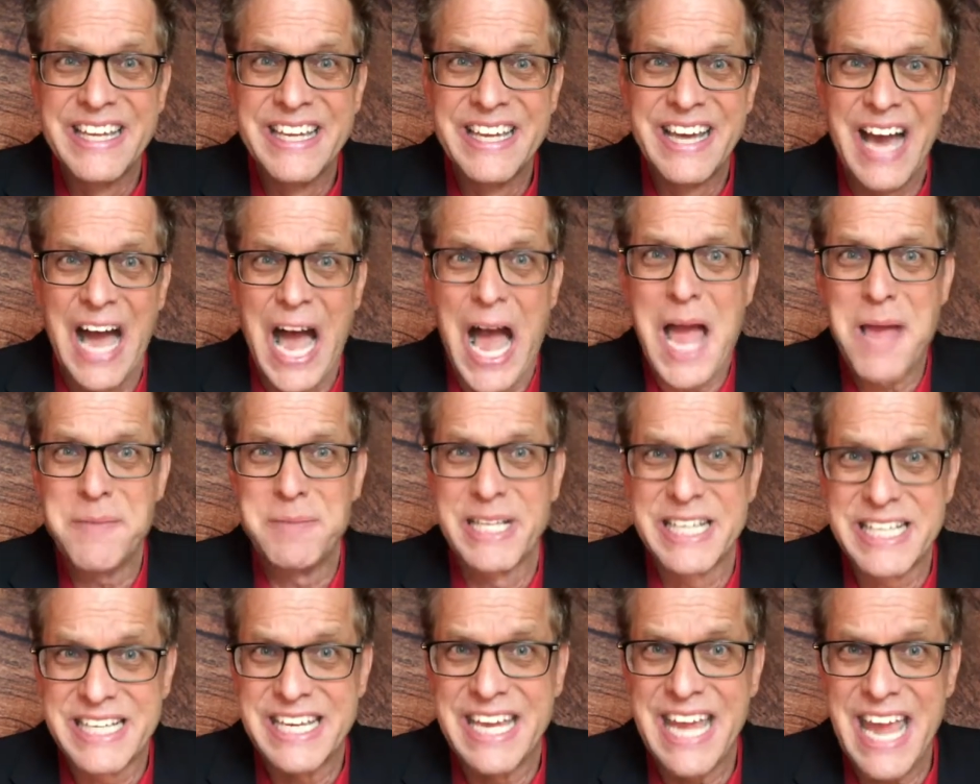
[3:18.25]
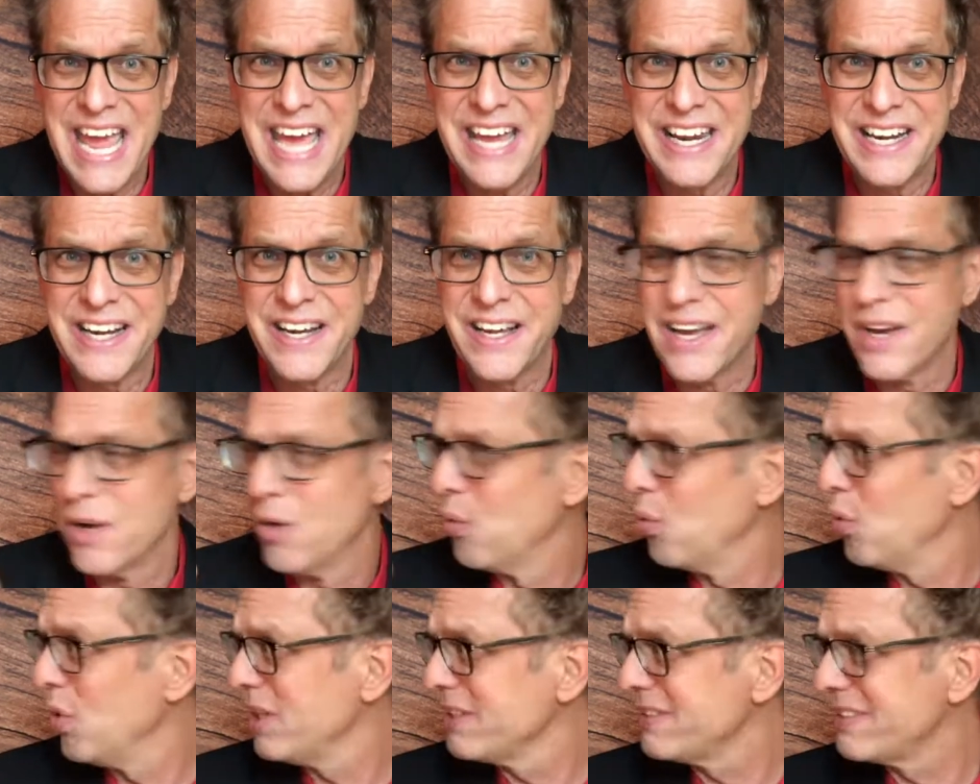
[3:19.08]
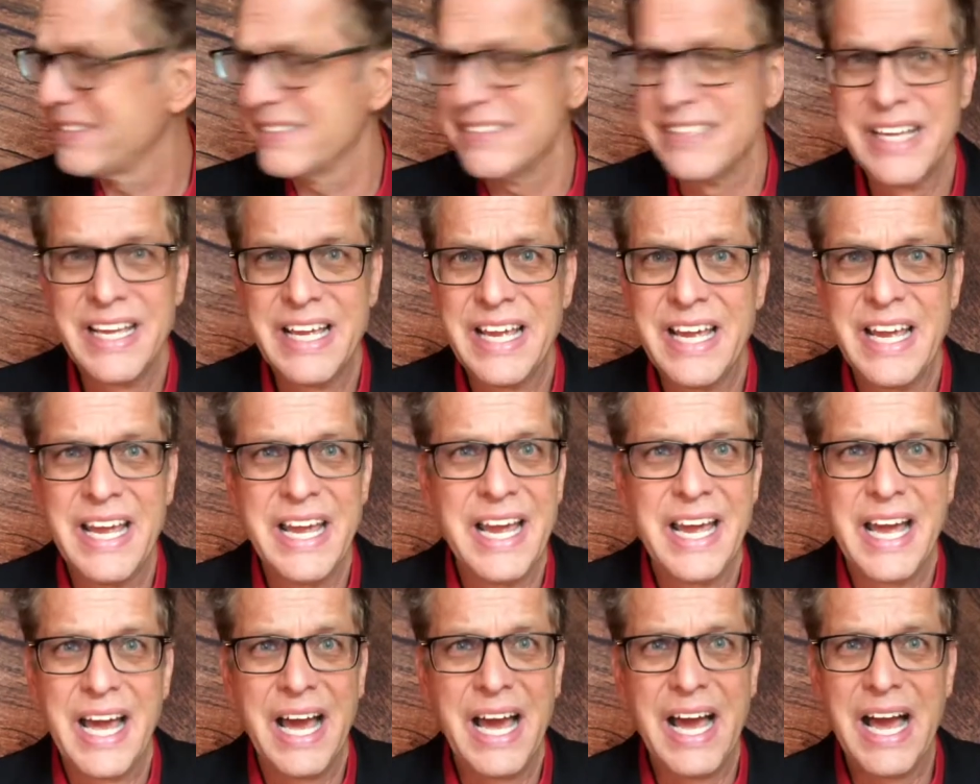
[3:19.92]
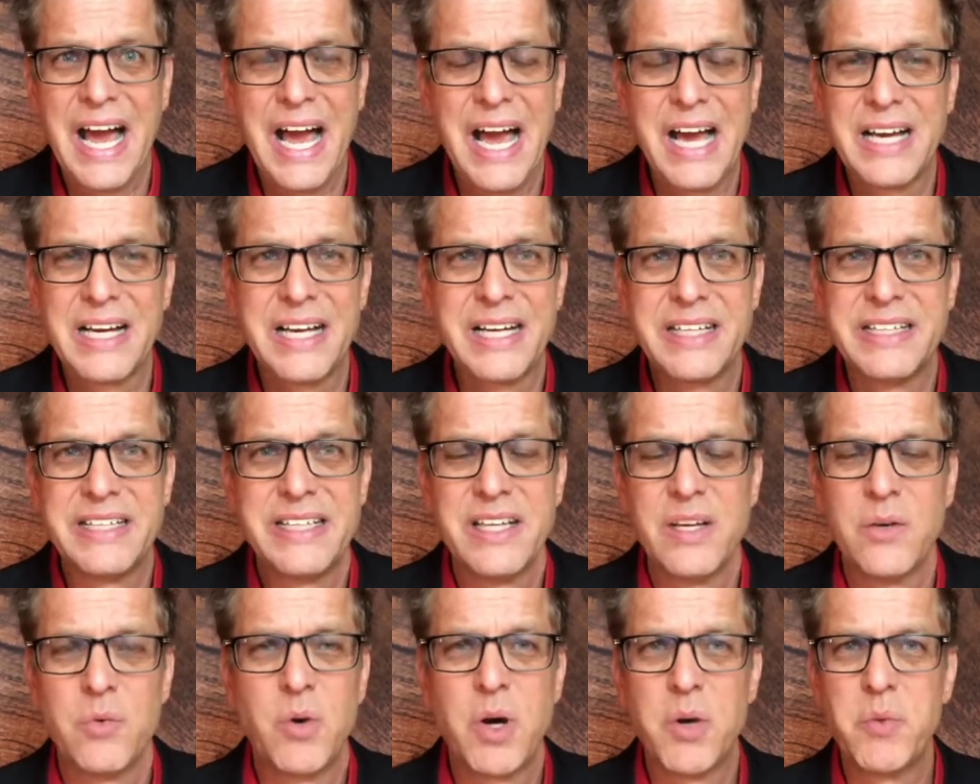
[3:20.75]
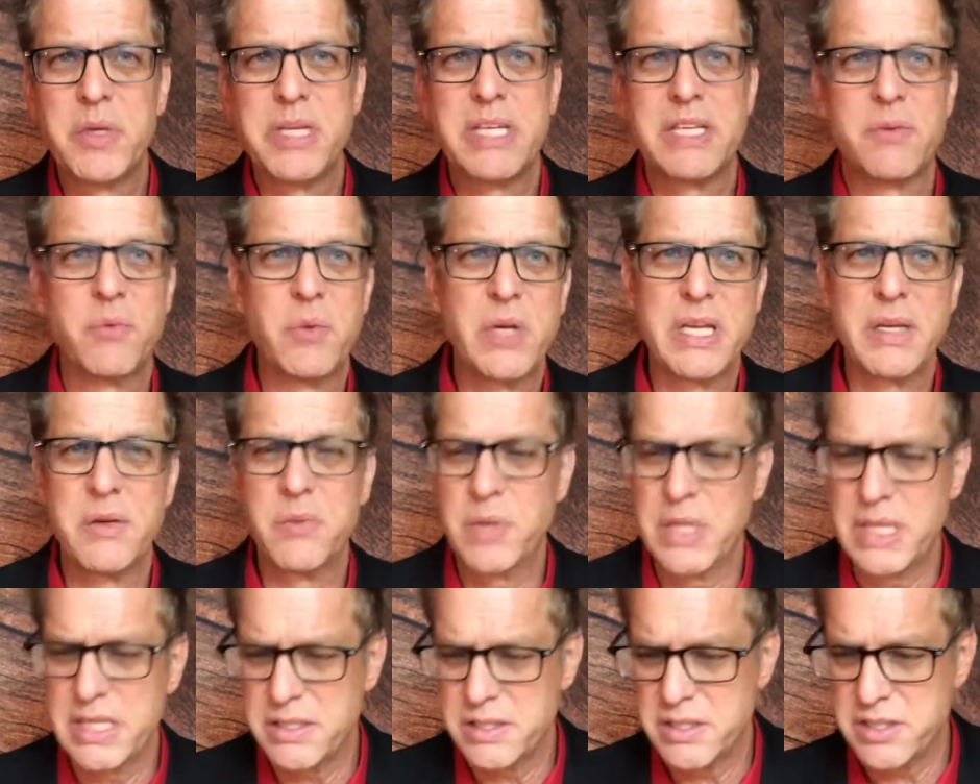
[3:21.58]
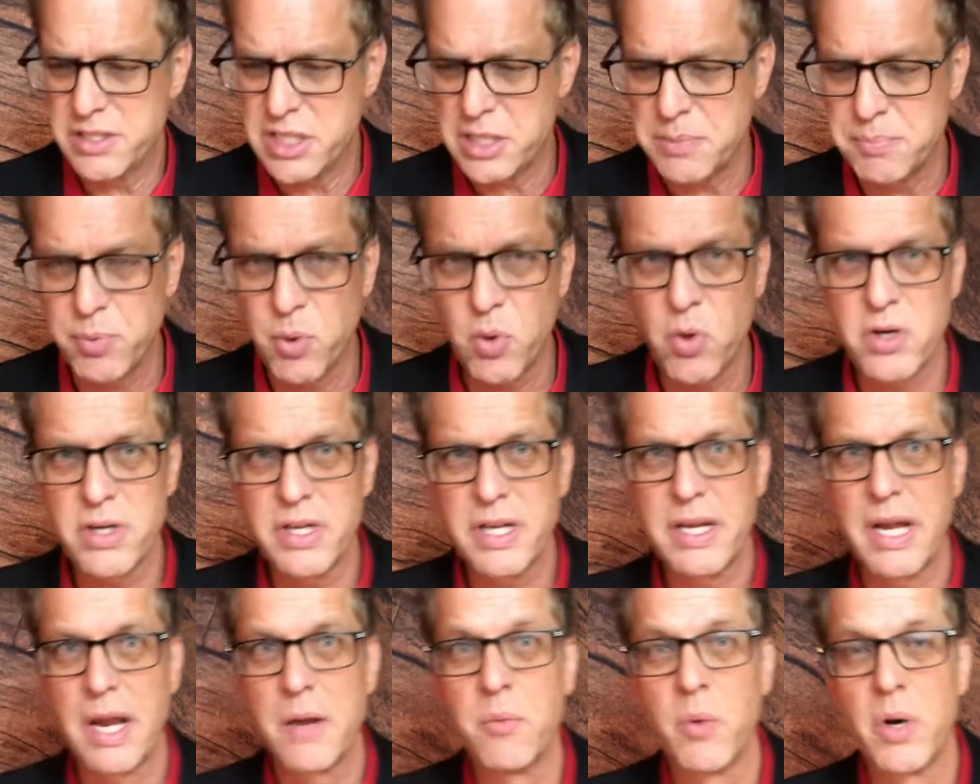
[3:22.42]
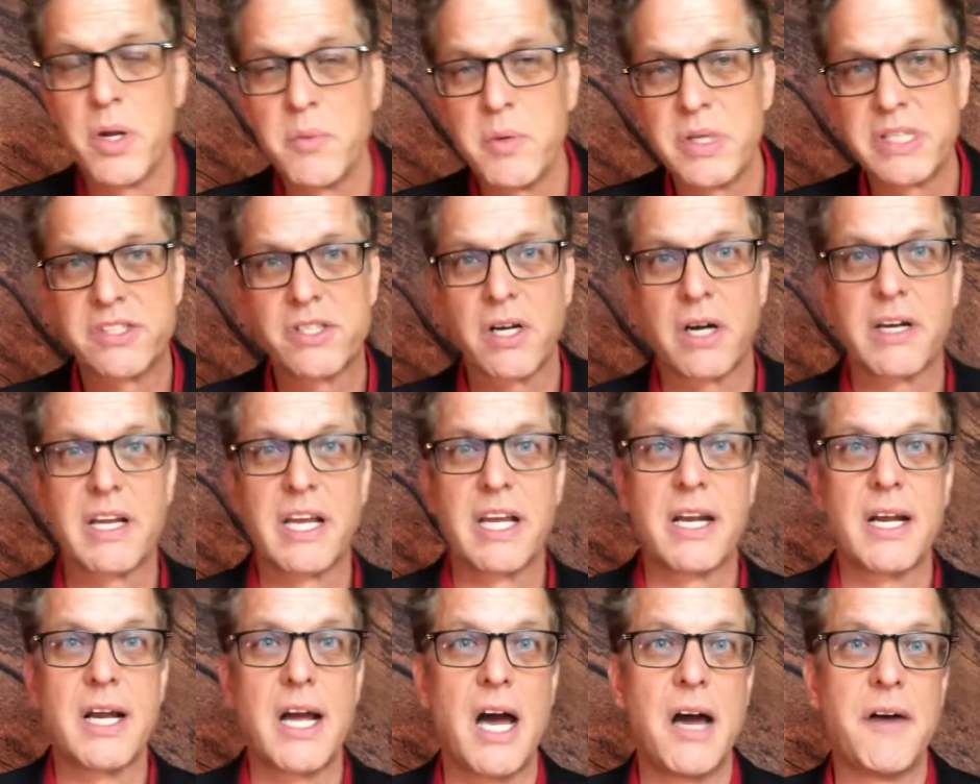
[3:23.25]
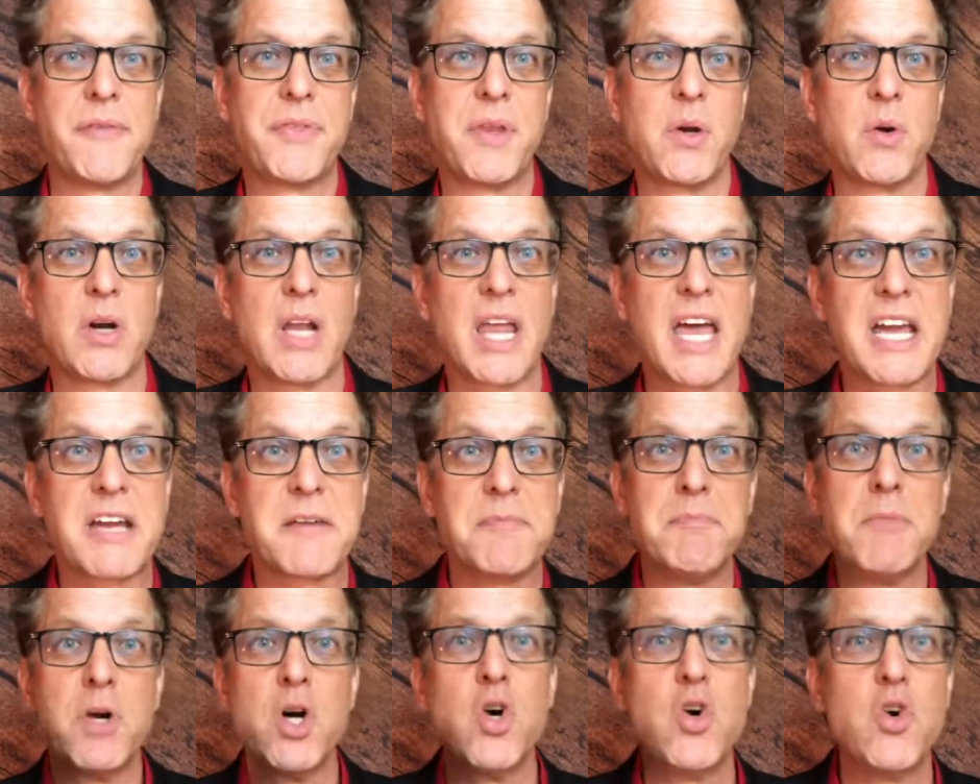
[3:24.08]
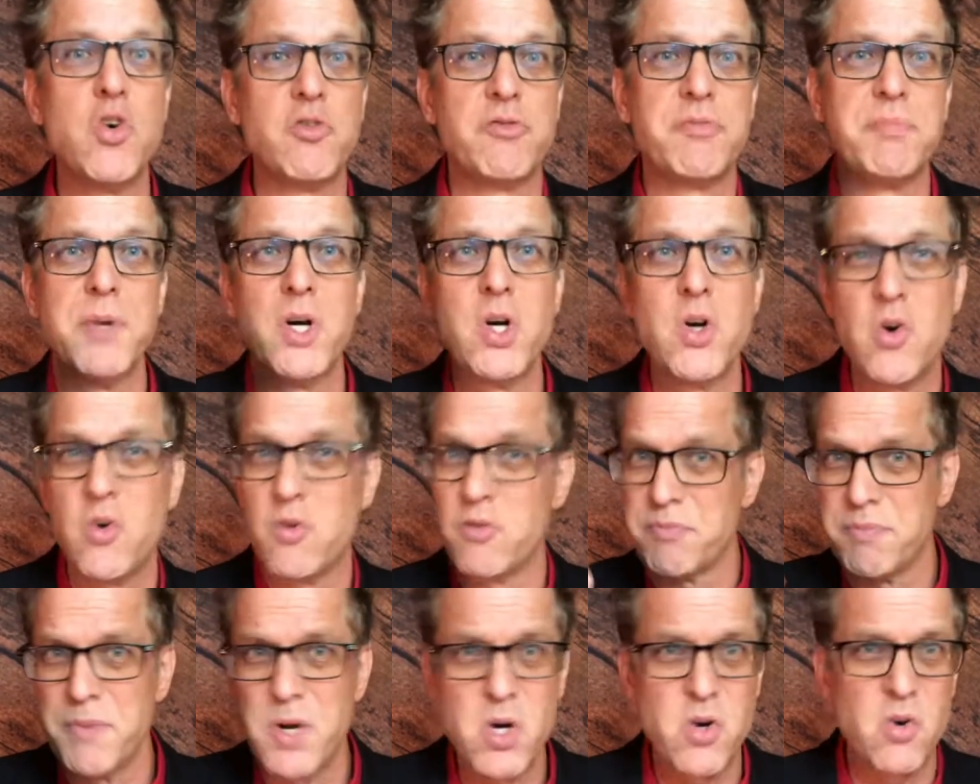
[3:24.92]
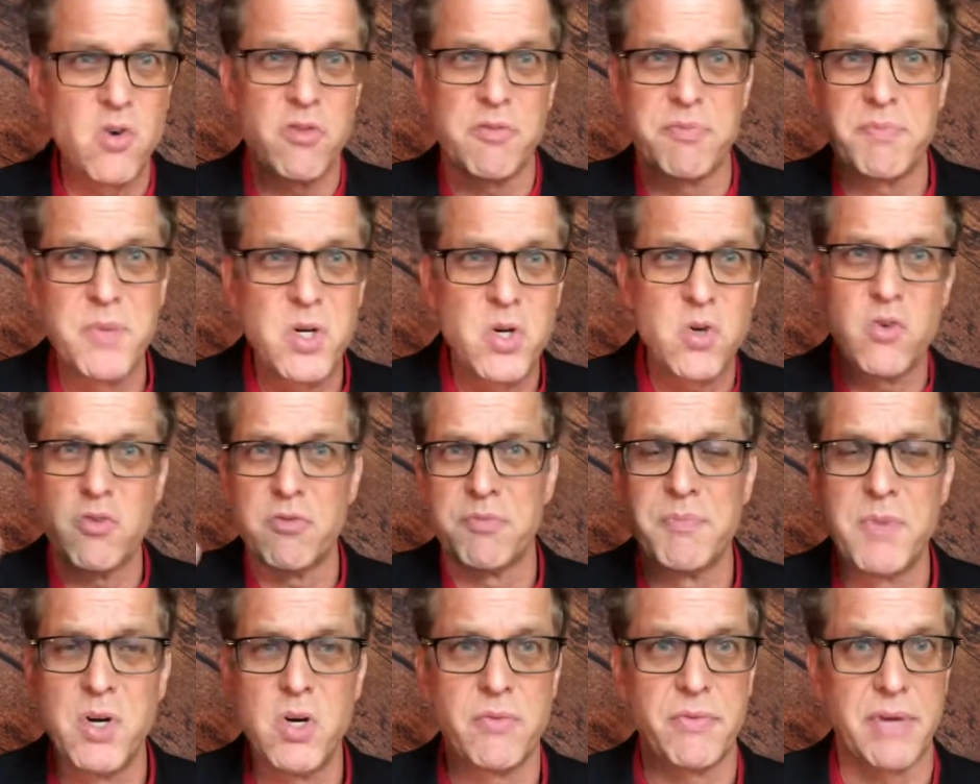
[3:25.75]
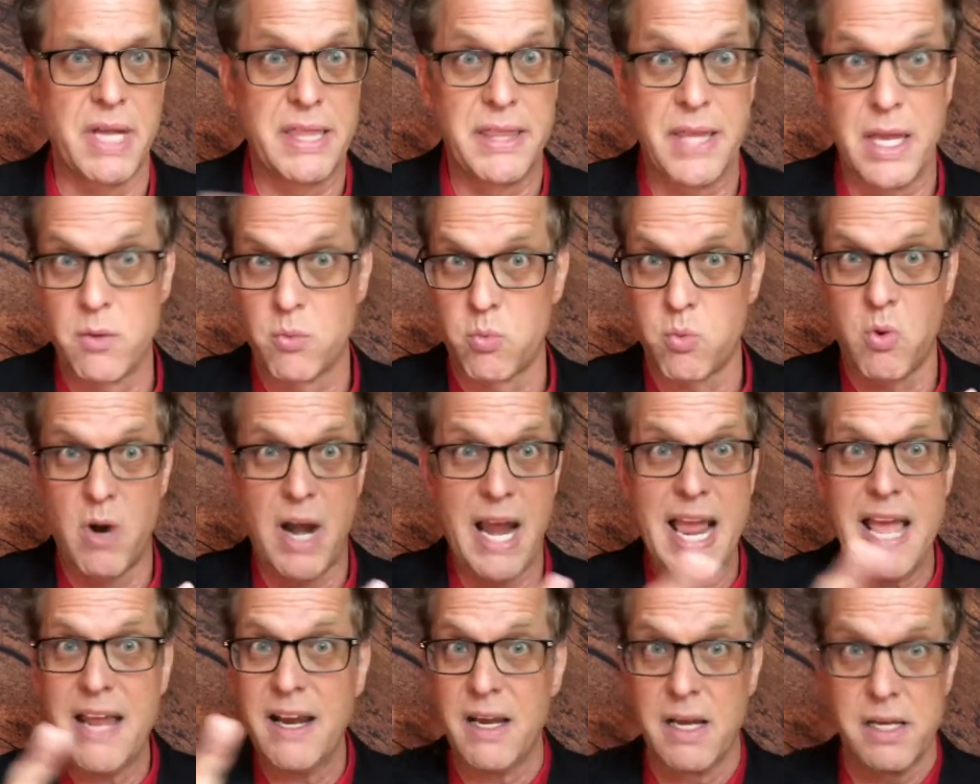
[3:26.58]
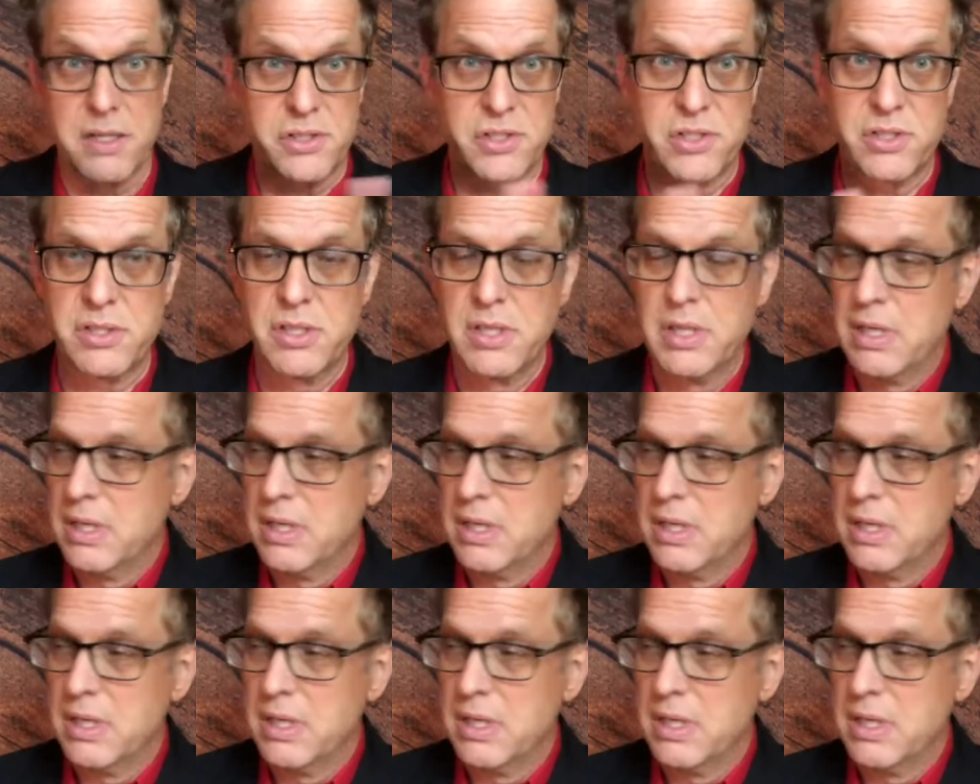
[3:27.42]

I'm in Canada. What's well, we deboarded, and when we started getting off, they were like, "Move, move, move, move, move," and they ran us.